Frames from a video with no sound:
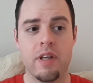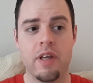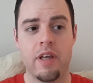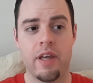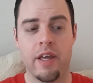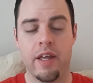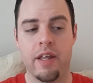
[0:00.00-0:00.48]

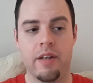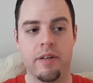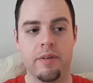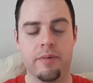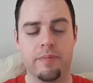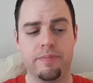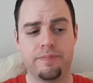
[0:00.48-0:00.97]

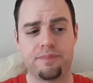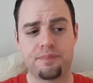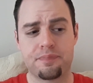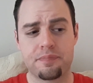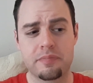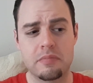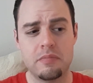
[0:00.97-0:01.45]
And
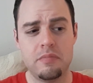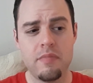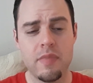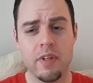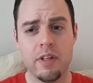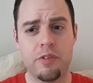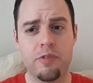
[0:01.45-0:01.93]

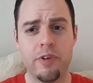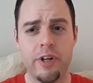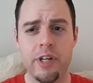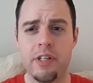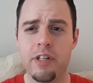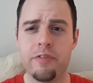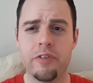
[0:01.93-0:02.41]
it's
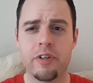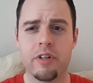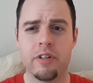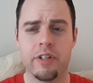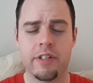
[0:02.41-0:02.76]
very difficult,